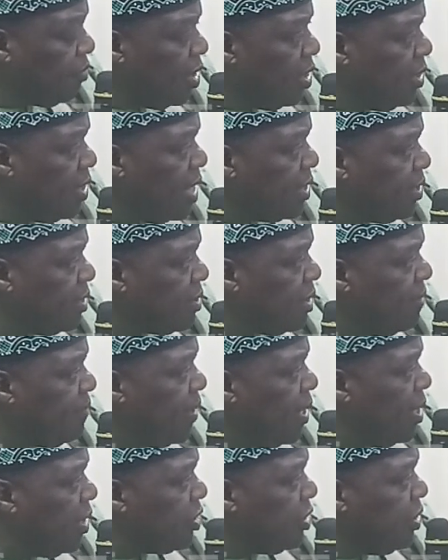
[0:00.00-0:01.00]
That is, if
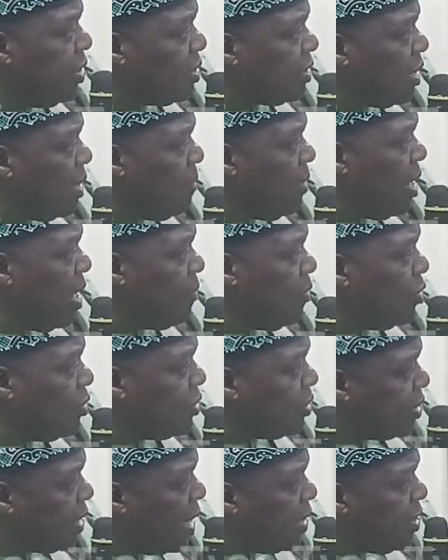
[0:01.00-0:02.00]
election is coming up on
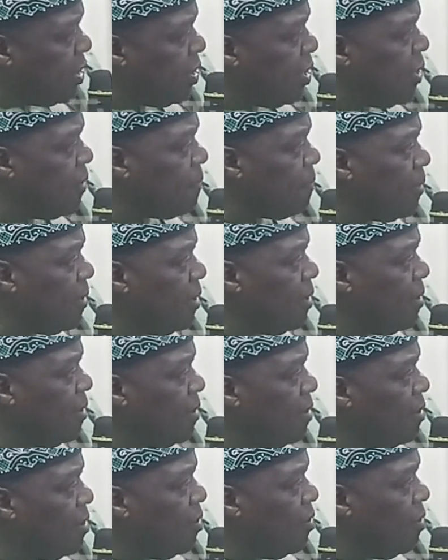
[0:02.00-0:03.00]
Saturday,
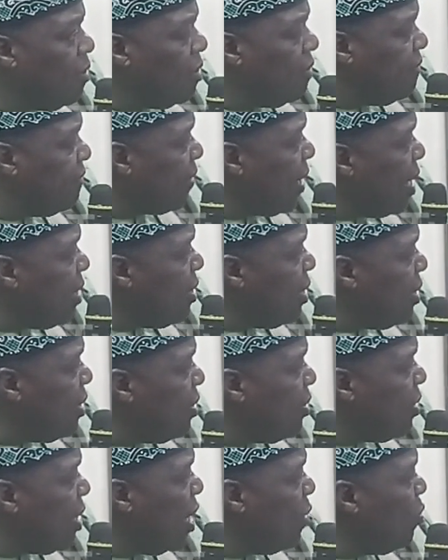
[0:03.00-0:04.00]
on Friday
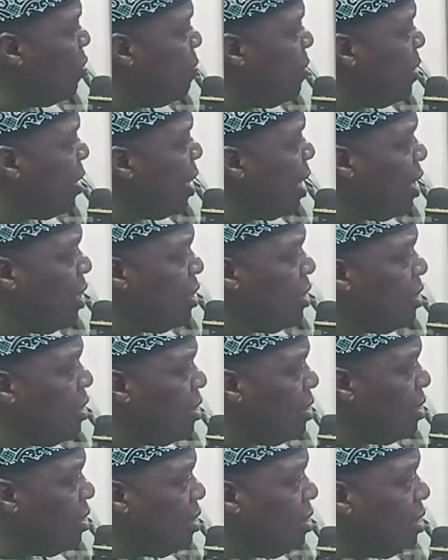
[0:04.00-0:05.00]
there will be any
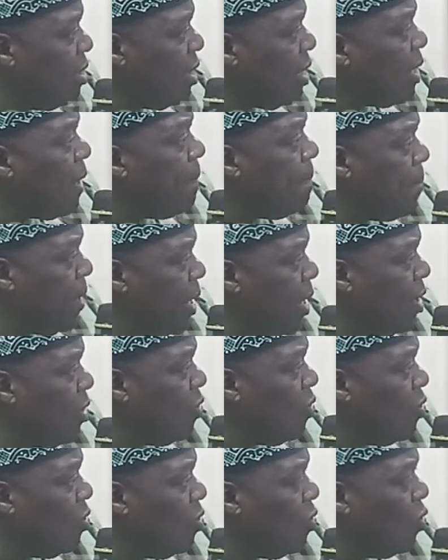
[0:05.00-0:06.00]
campaign
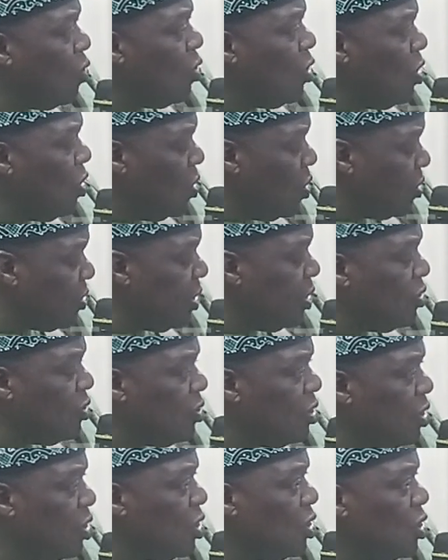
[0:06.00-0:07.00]
or nothing
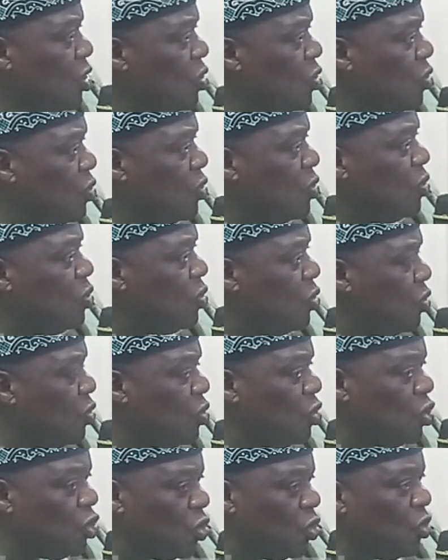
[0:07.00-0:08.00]
to
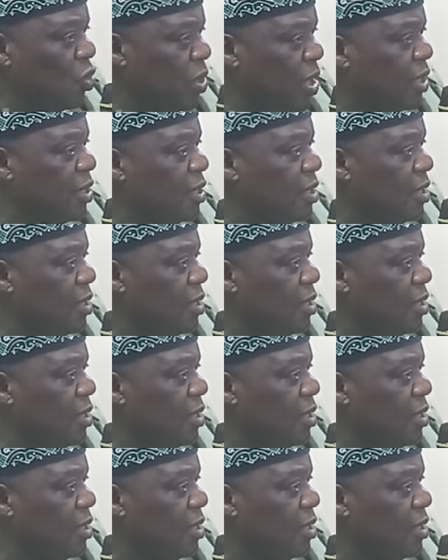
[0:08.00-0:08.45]
show that